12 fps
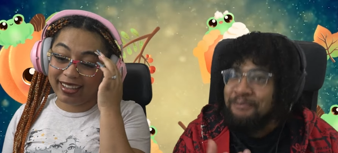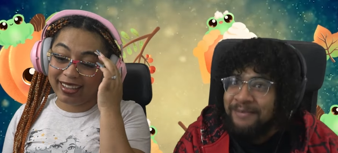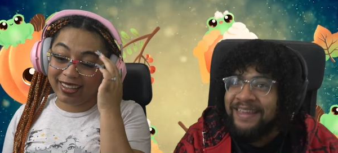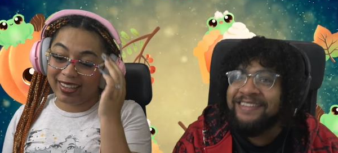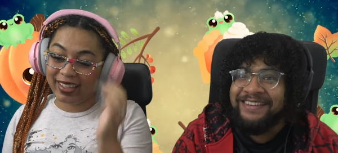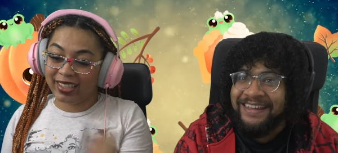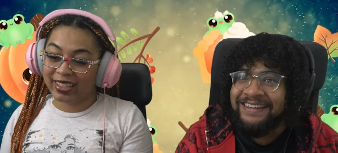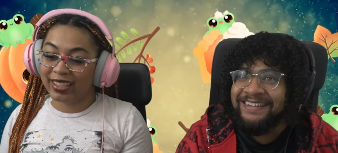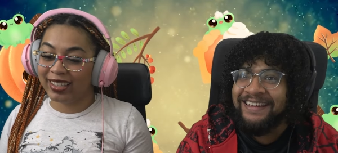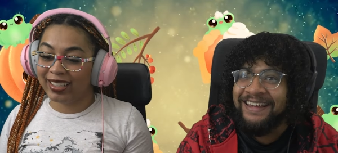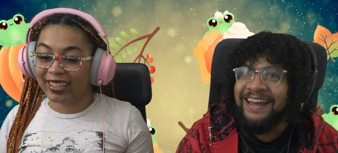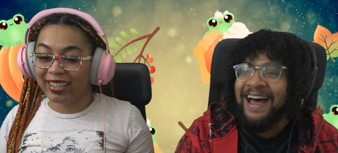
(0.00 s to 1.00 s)
Speaker 1: miss it.
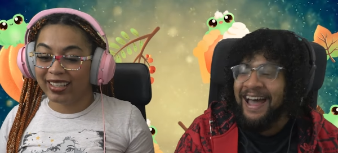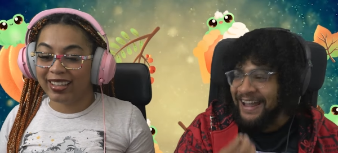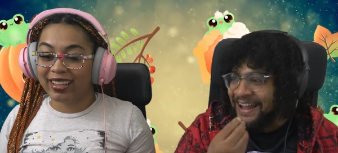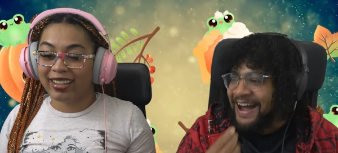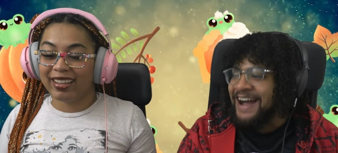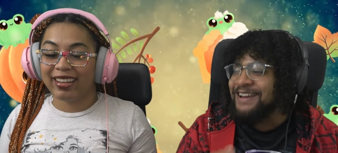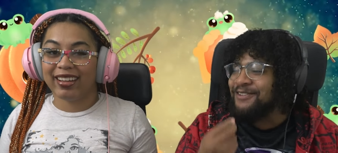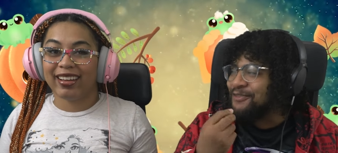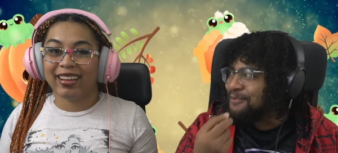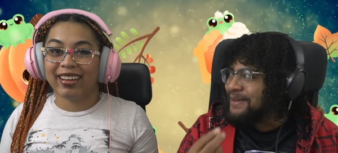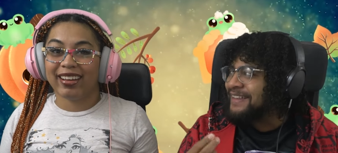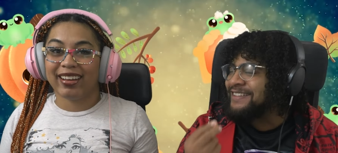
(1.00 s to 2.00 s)
I kind of
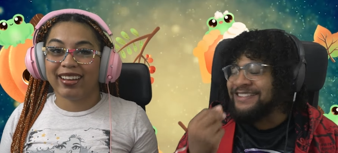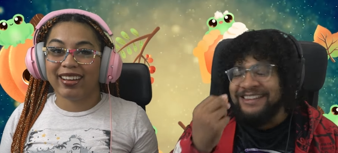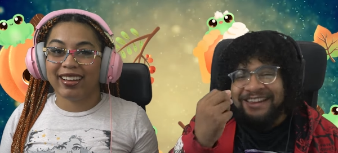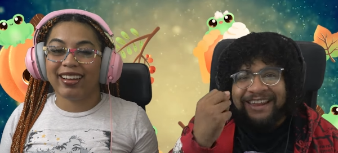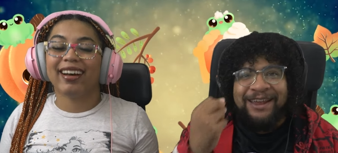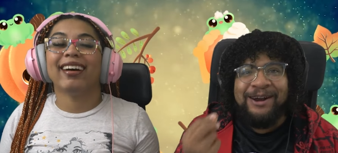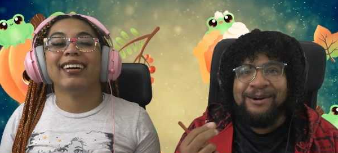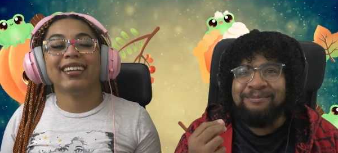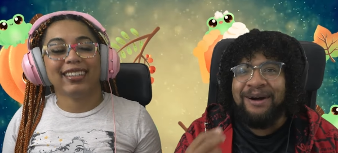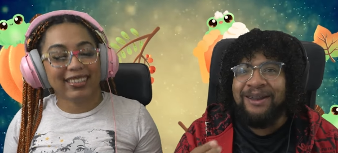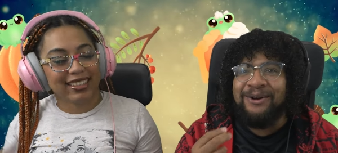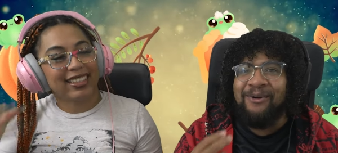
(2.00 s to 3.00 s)
miss the
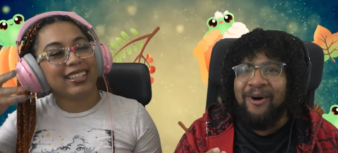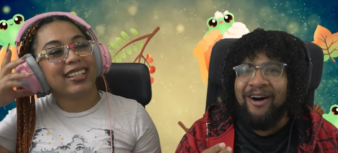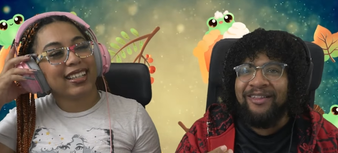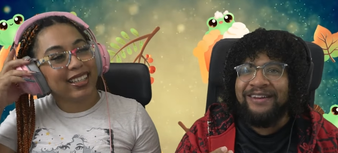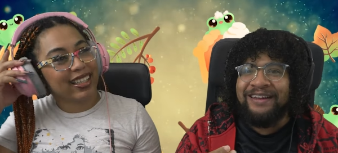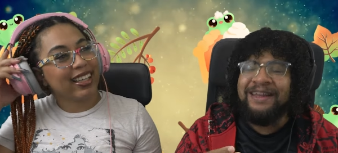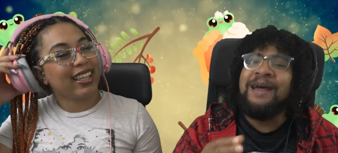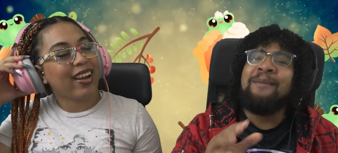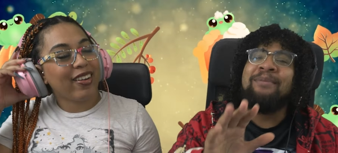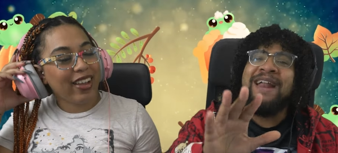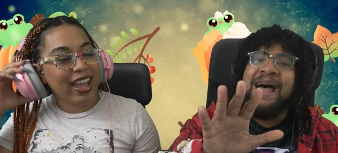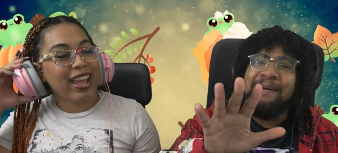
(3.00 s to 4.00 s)
earbud quality, okay,
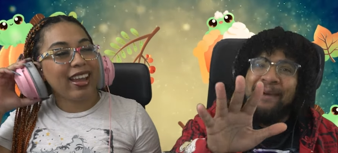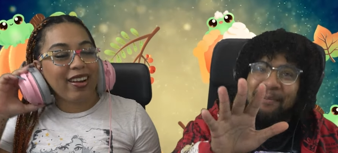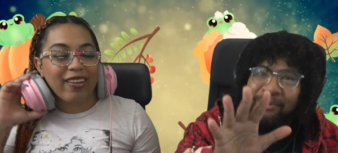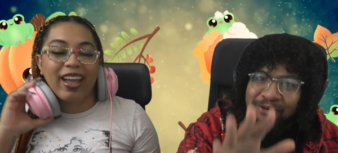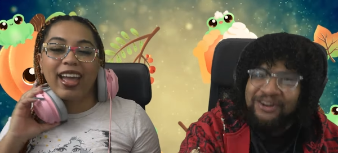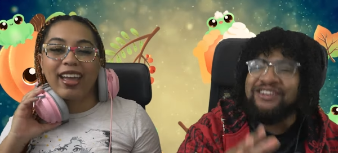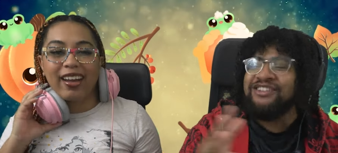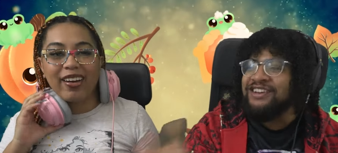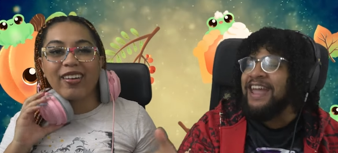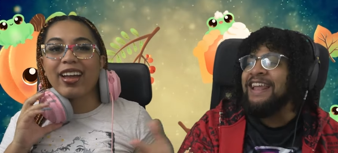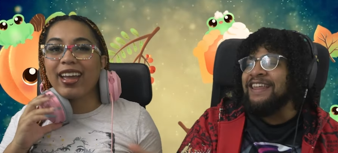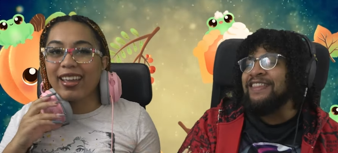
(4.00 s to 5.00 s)
but I am
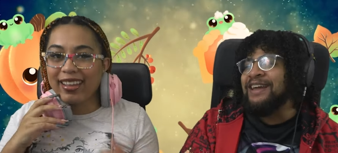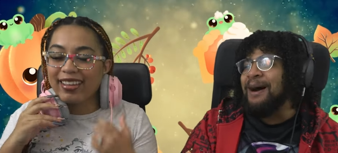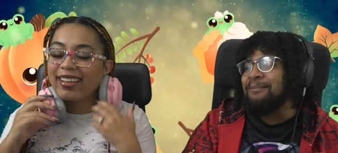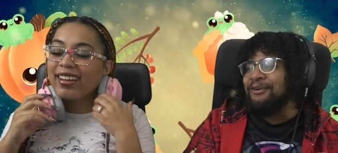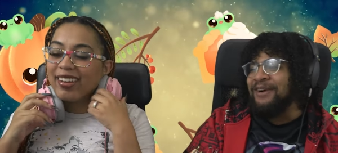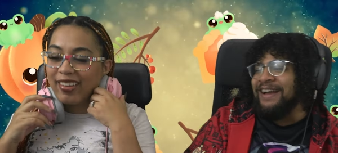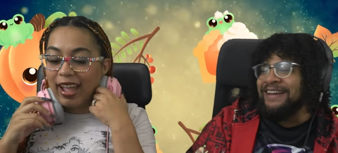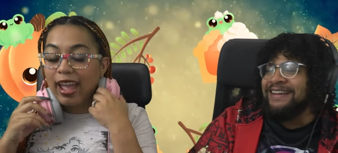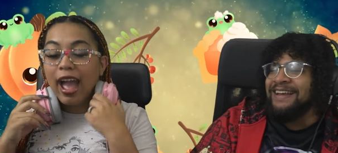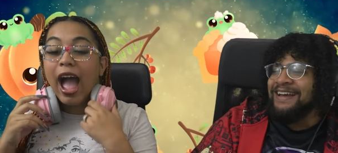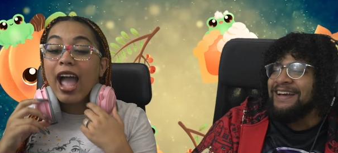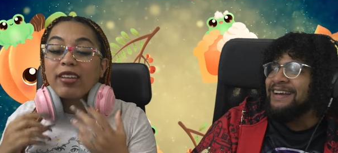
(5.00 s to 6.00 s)
appreciating okay, okay, the upgrade. Okay,
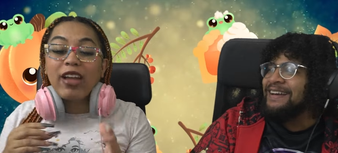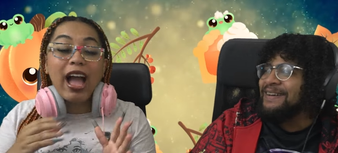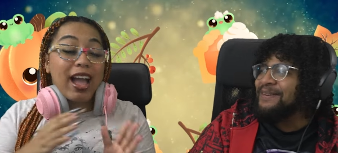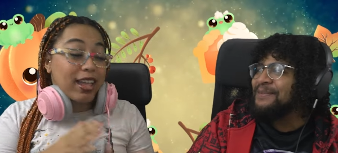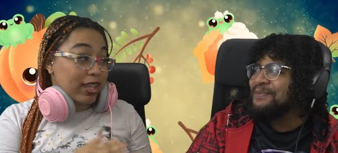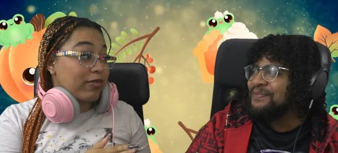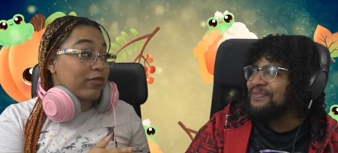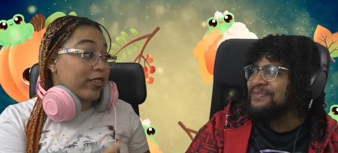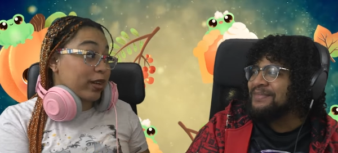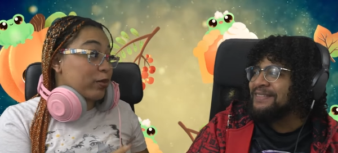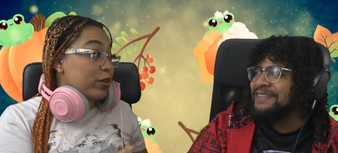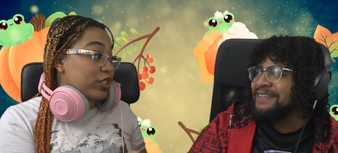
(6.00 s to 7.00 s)
Speaker 2: I, I
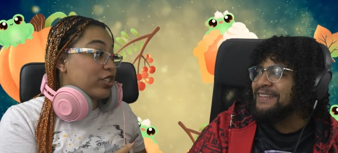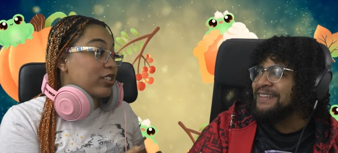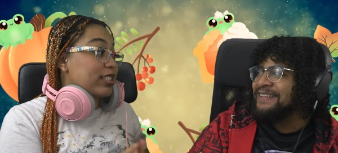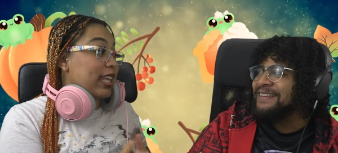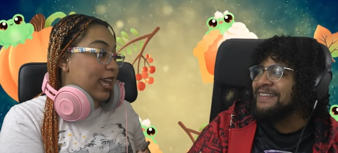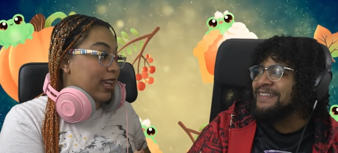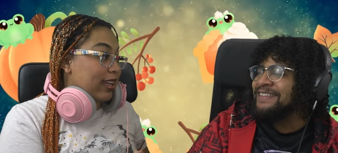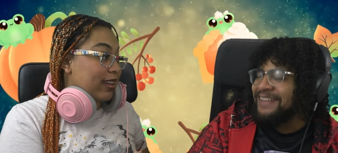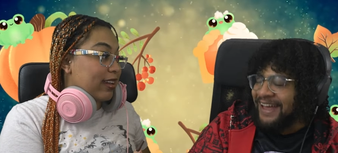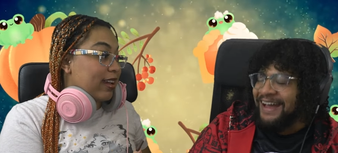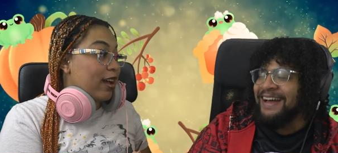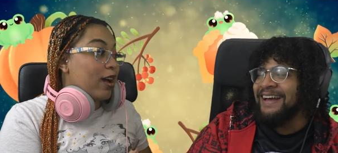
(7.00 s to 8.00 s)
feel what you're saying.
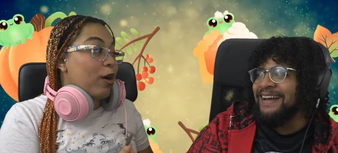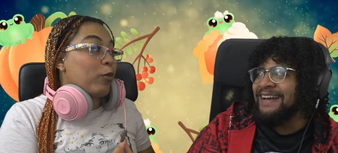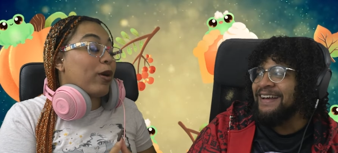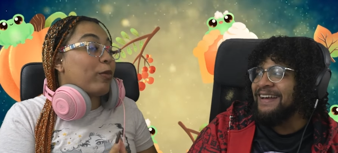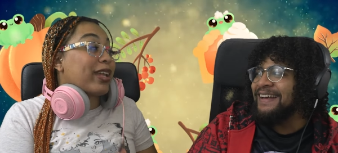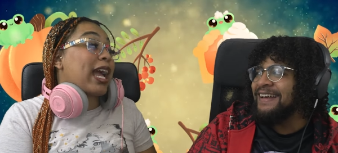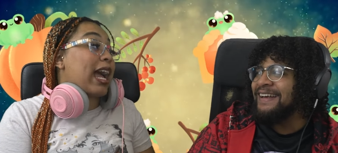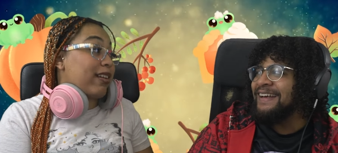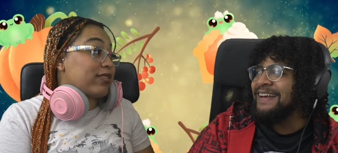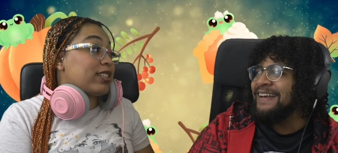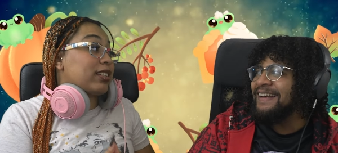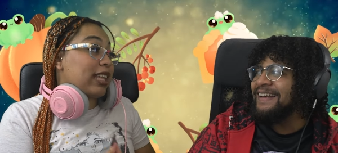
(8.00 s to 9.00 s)
Yeah. But we
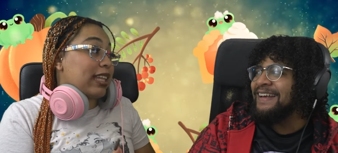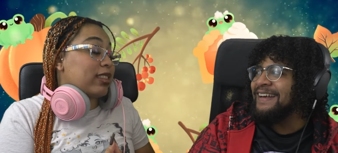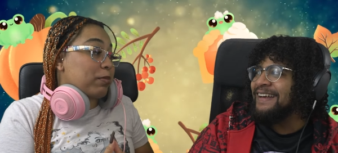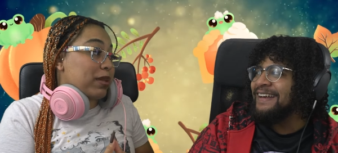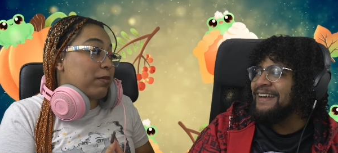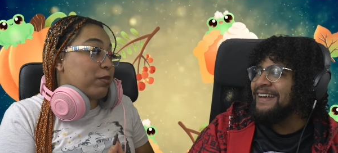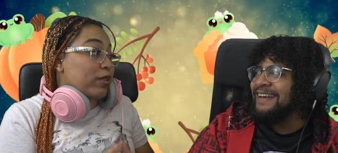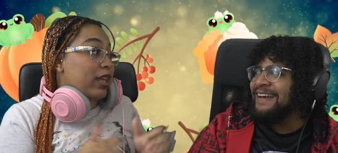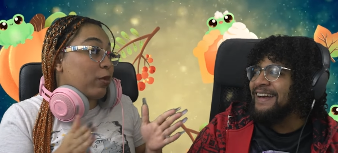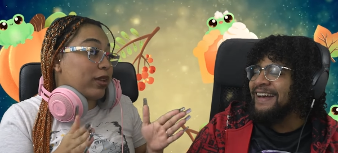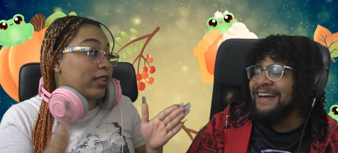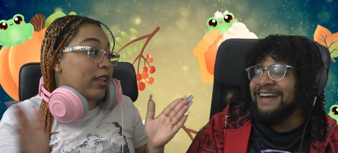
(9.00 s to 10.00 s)
have to let the people
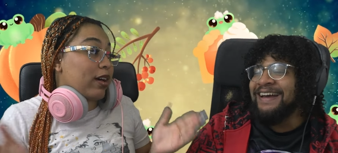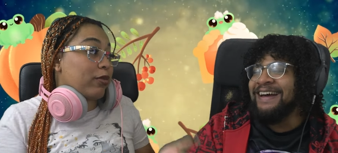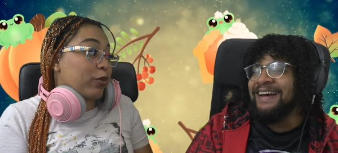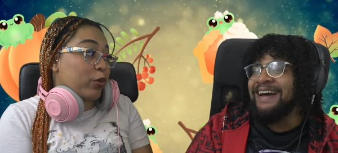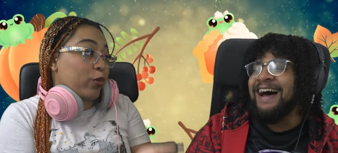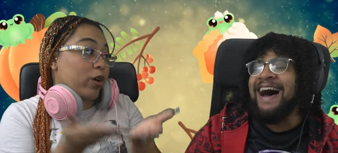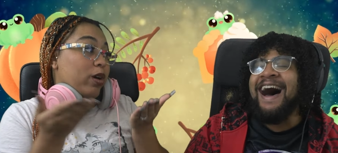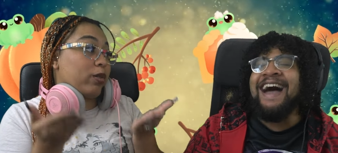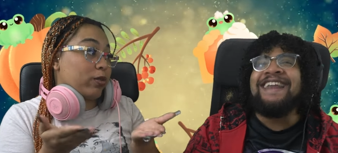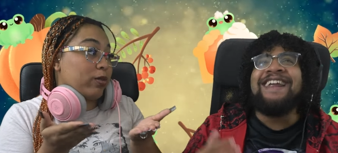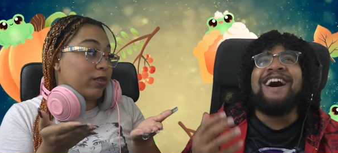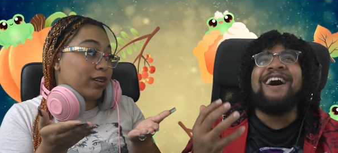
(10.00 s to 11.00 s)
that we love grow.
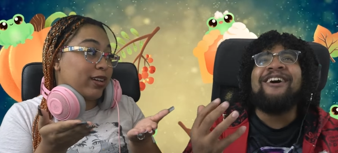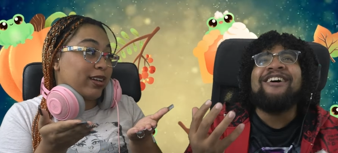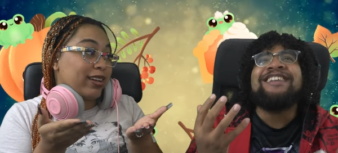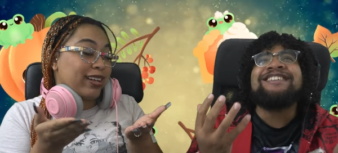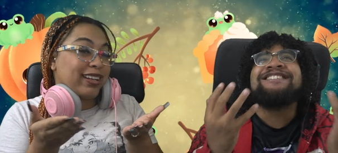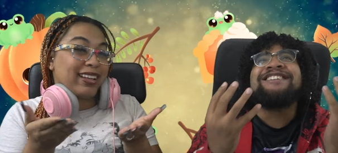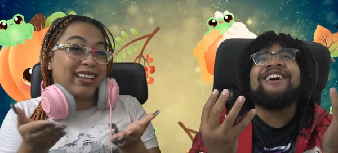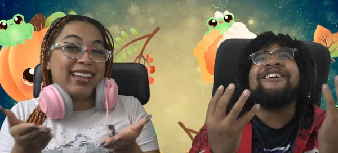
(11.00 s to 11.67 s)
I know, it's so